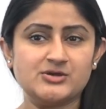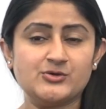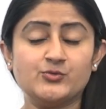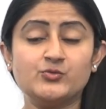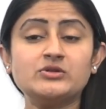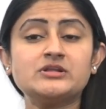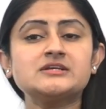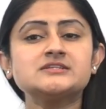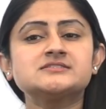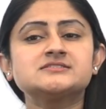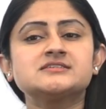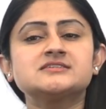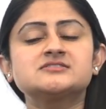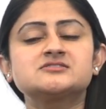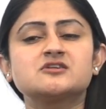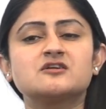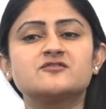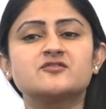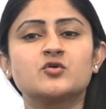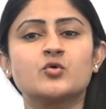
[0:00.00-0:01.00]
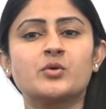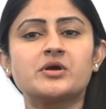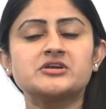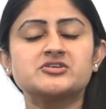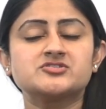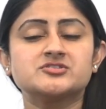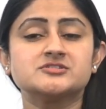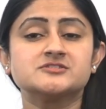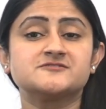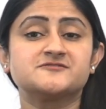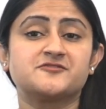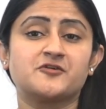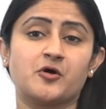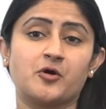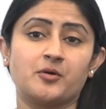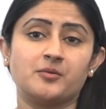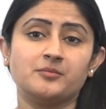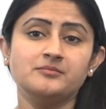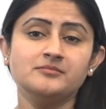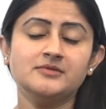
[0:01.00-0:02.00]
will consist of questions
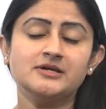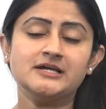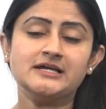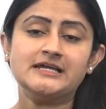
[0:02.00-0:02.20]
from